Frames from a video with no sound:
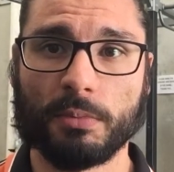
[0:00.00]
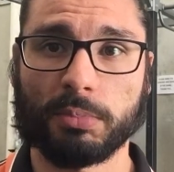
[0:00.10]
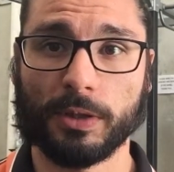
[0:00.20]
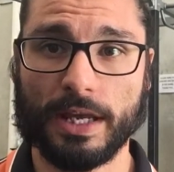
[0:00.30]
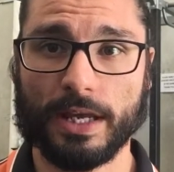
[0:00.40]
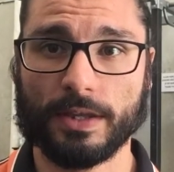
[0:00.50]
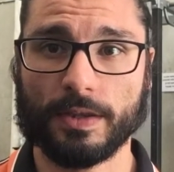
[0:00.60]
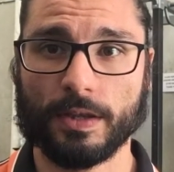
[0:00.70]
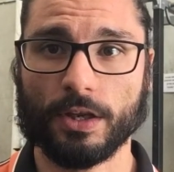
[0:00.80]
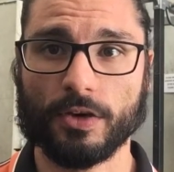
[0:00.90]
plan.
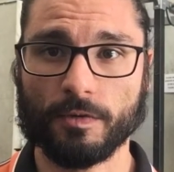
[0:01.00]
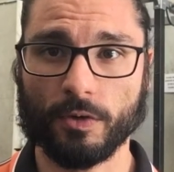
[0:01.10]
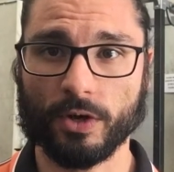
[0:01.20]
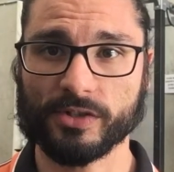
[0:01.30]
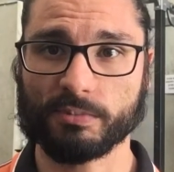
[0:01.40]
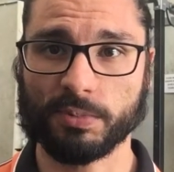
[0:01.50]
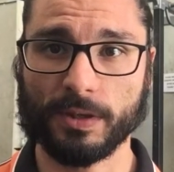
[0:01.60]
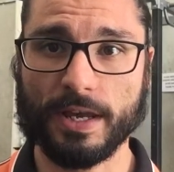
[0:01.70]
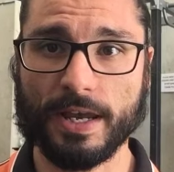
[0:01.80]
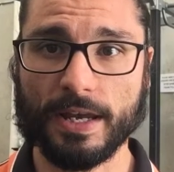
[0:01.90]
They're going to devise a
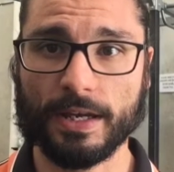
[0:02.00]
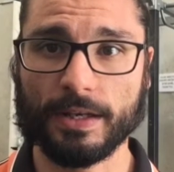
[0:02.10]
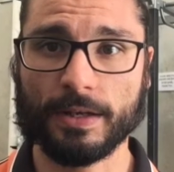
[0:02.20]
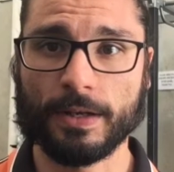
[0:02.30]
plan,